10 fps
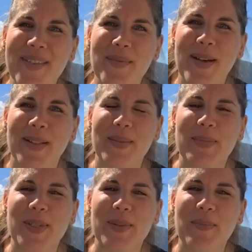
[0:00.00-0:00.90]
Welcome
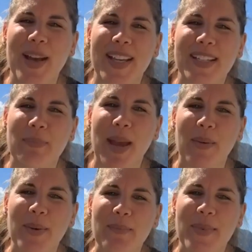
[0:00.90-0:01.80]
to Mind
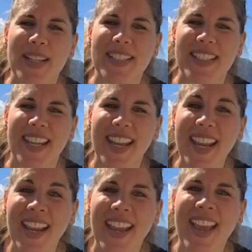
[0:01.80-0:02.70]
Power Monday.
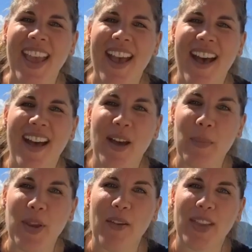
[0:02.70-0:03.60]
I
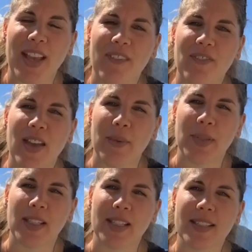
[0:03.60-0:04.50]
hope you're having a
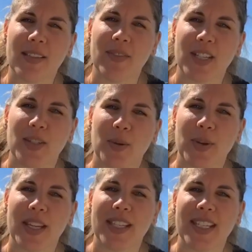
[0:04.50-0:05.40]
fabulous
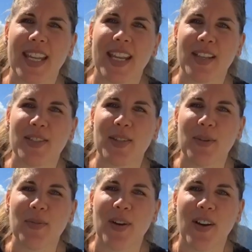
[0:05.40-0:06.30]
Victoria Day so
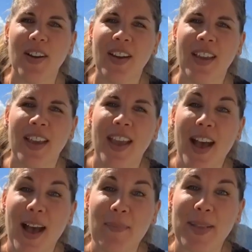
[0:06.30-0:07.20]
far.
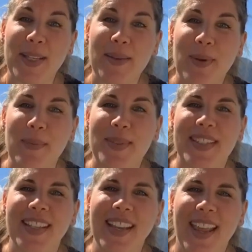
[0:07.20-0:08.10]
I'm Melanie
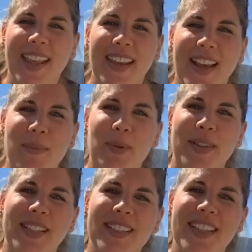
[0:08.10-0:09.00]
Robinson and I'm a
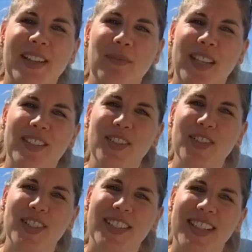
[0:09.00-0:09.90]
real estate investor
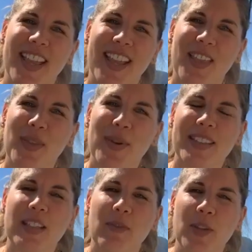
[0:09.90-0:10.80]
just like the
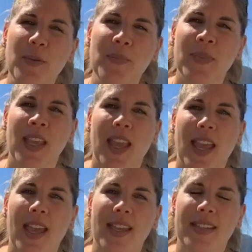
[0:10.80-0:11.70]
rest of you.
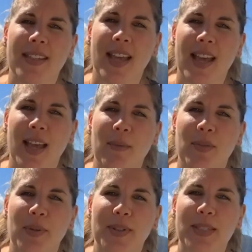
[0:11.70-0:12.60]
And I'm
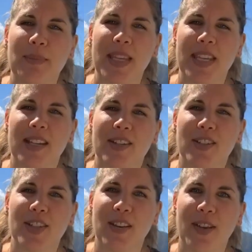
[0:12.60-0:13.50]
thrilled to be here
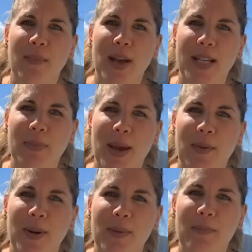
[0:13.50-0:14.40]
sharing Mind
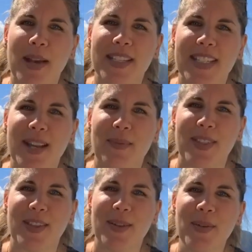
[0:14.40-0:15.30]
Power Monday
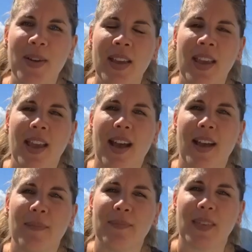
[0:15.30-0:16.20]
with you.
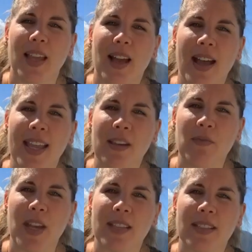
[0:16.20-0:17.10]
I
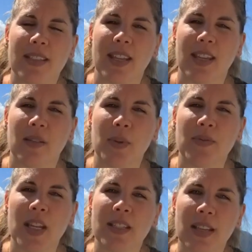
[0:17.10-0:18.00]
invest in, we've
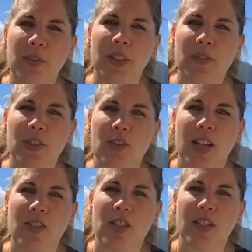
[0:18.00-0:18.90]
done several different
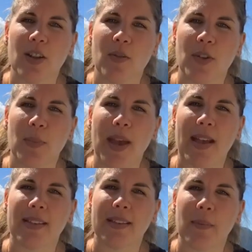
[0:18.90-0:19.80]
strategies over the
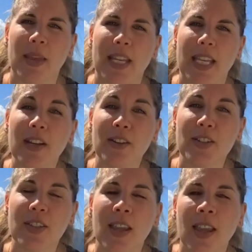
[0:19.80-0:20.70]
past many years.